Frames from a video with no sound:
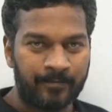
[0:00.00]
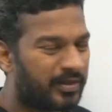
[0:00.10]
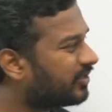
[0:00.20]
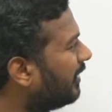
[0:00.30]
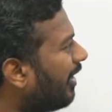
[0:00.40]

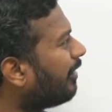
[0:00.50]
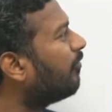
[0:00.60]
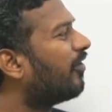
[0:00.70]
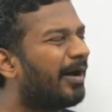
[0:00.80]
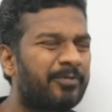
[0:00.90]
That's where a lot
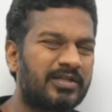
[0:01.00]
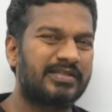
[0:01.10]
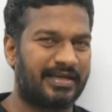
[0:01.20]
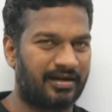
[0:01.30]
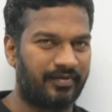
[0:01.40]
of
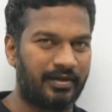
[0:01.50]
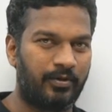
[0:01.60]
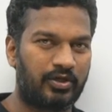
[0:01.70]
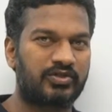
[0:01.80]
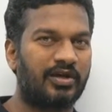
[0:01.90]
options are
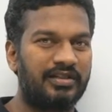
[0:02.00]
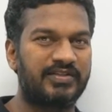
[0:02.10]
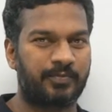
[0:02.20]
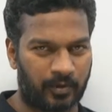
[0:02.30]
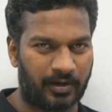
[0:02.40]
available to solve
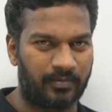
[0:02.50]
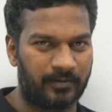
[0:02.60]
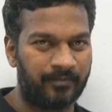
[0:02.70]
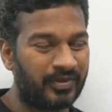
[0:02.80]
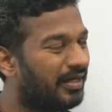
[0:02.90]
this
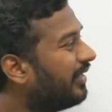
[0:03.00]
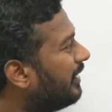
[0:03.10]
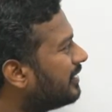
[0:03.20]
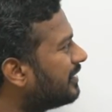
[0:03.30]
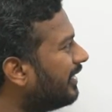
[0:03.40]
problem.
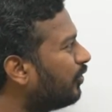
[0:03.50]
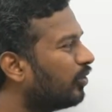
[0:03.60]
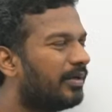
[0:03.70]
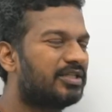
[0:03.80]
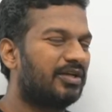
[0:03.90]
It's not
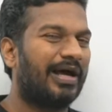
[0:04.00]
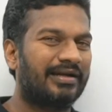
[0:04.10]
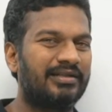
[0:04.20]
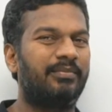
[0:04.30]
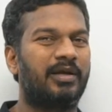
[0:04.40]
too much
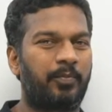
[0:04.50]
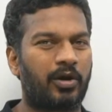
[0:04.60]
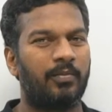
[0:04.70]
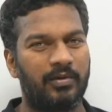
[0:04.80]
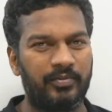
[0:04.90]
algorithmic
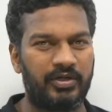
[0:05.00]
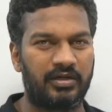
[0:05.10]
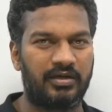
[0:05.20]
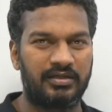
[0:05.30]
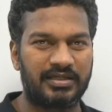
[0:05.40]
problem
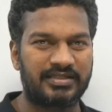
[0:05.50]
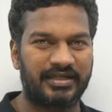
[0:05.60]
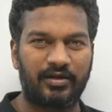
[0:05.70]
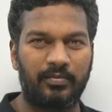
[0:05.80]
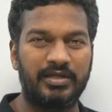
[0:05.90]
here, just
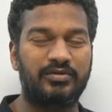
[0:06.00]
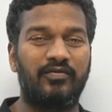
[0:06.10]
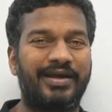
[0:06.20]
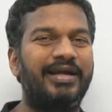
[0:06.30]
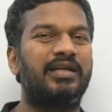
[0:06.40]
a bunch of
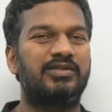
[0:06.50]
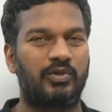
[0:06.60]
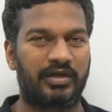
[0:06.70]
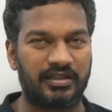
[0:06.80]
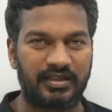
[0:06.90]
varieties
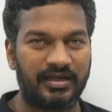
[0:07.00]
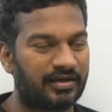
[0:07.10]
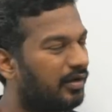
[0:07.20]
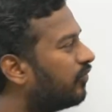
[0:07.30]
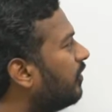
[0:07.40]
you can
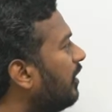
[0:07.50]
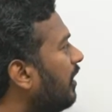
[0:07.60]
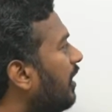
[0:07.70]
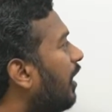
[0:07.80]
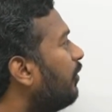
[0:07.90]
think of
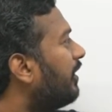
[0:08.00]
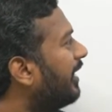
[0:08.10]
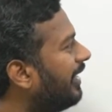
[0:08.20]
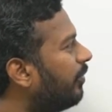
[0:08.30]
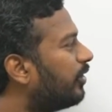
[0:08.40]
how you
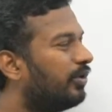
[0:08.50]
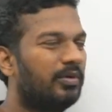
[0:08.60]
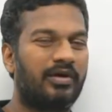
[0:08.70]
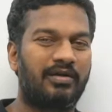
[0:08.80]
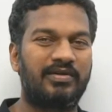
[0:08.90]
can able to
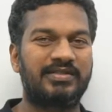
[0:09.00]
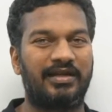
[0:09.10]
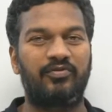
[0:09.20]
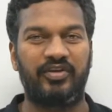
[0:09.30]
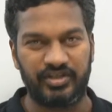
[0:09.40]
do
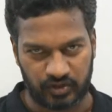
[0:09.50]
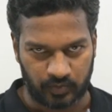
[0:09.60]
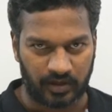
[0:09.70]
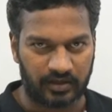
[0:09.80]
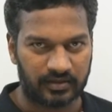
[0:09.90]
reversal of each
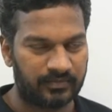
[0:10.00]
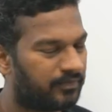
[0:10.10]
word.